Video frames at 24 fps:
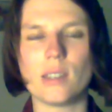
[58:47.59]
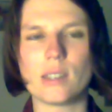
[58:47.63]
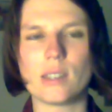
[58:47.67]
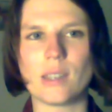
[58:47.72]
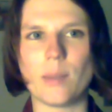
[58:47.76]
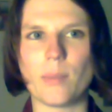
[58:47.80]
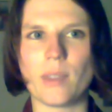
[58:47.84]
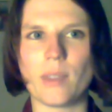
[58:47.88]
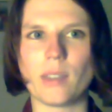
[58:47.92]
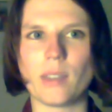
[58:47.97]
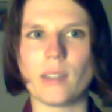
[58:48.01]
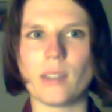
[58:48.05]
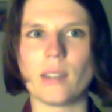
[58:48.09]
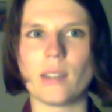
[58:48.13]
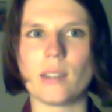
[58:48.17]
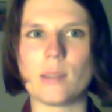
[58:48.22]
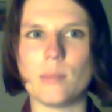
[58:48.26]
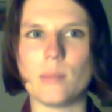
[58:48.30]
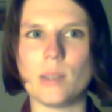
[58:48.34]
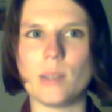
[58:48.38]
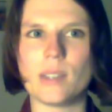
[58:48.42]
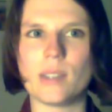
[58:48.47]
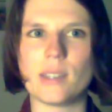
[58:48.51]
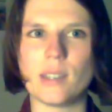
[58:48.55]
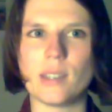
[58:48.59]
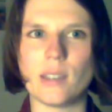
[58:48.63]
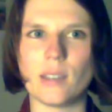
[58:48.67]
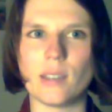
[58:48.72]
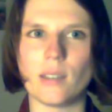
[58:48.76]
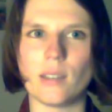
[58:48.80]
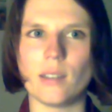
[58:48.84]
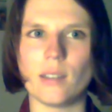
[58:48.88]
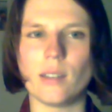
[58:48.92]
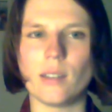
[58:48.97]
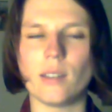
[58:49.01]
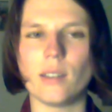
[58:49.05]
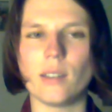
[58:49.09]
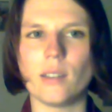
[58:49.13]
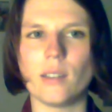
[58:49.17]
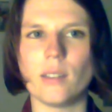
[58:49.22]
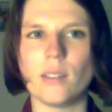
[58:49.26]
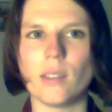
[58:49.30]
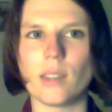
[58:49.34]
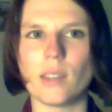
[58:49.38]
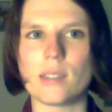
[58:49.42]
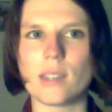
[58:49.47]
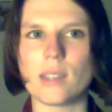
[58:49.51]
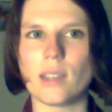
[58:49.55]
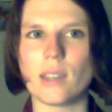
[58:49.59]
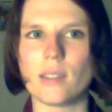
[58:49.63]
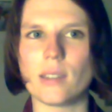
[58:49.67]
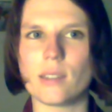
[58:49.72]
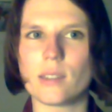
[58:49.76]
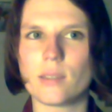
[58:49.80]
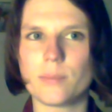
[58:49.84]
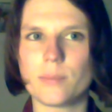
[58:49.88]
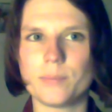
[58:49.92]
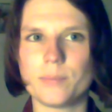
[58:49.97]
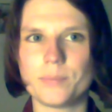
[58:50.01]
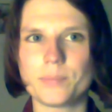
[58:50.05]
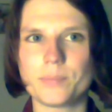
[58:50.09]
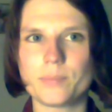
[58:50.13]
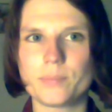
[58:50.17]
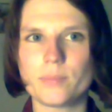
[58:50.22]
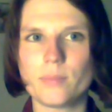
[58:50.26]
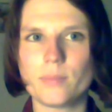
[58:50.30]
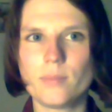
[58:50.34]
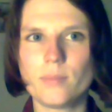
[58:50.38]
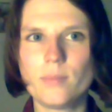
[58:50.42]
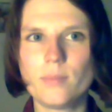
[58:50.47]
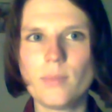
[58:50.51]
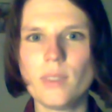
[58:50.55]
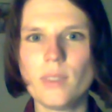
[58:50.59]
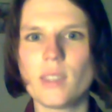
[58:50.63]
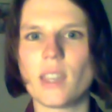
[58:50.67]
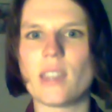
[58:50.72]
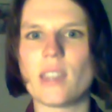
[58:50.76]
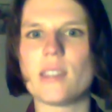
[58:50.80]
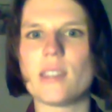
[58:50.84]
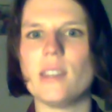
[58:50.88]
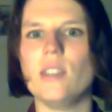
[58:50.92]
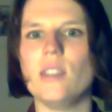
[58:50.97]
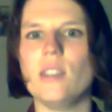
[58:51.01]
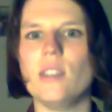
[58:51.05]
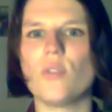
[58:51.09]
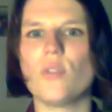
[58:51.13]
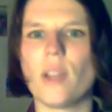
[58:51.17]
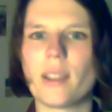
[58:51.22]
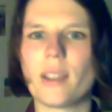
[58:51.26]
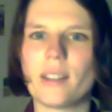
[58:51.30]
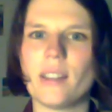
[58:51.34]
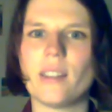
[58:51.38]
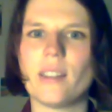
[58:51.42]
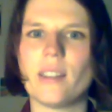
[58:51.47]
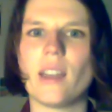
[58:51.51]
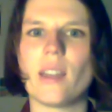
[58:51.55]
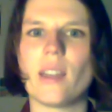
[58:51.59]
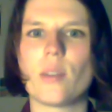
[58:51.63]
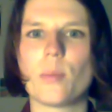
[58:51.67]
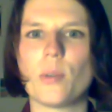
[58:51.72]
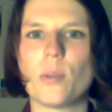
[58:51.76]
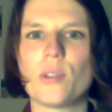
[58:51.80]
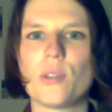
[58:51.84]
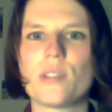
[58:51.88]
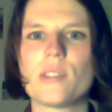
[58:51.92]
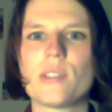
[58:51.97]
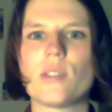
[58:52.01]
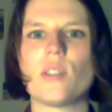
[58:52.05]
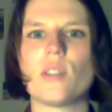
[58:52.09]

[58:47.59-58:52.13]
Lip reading: something that's missing in that sense that I see directly in the other person.